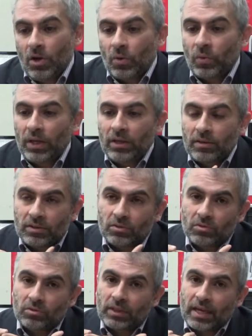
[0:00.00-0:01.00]
We
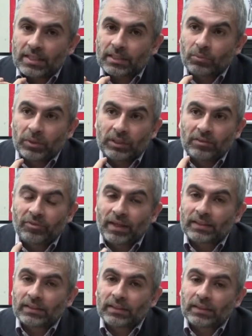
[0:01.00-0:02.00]
tested with
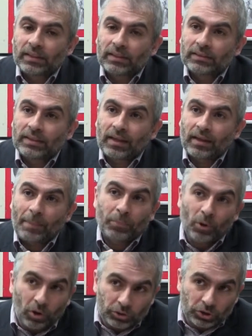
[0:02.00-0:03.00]
different
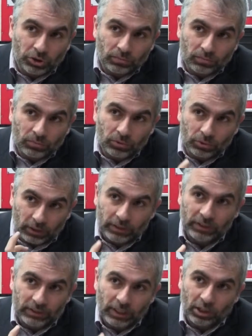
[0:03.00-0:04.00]
approach to
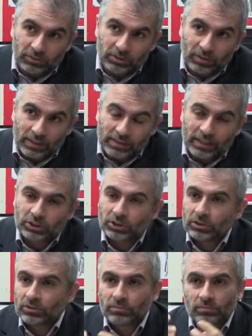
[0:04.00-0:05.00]
3D stereo
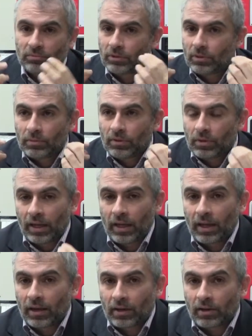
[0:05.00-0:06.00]
visualization.
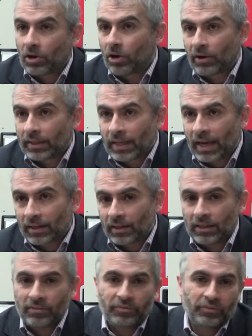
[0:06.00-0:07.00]
Colored
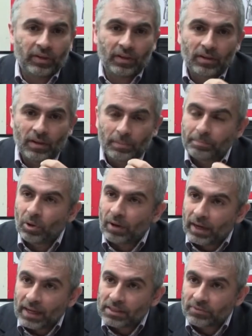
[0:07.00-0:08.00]
anaglyph,
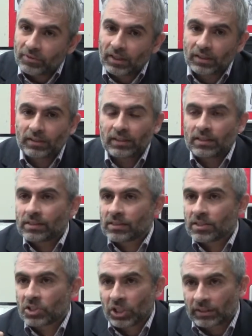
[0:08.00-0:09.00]
polarized
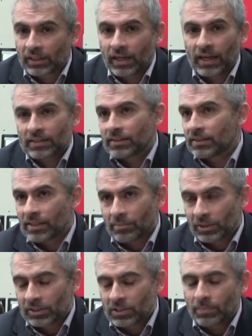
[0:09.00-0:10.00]
filters, shutter glasses,
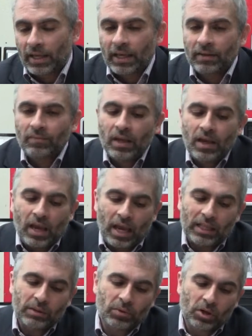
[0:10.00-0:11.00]
separate display.
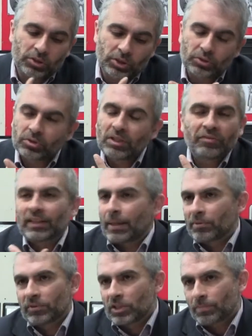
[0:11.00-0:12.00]
And we also use different
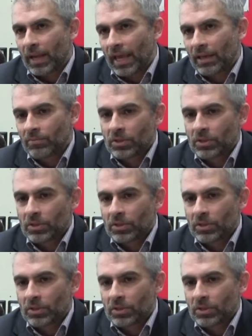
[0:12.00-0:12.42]
type of display.